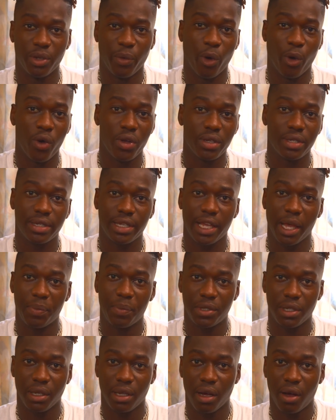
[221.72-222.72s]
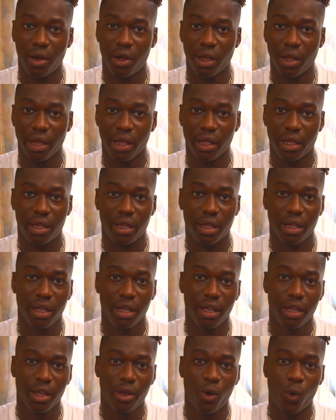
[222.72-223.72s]
they were all skeptical, like,
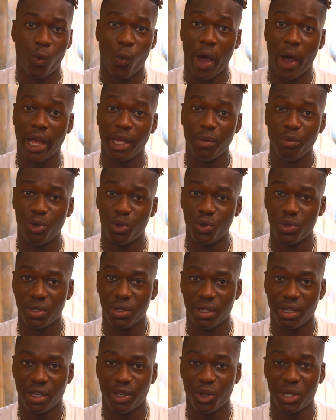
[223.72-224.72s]
why music?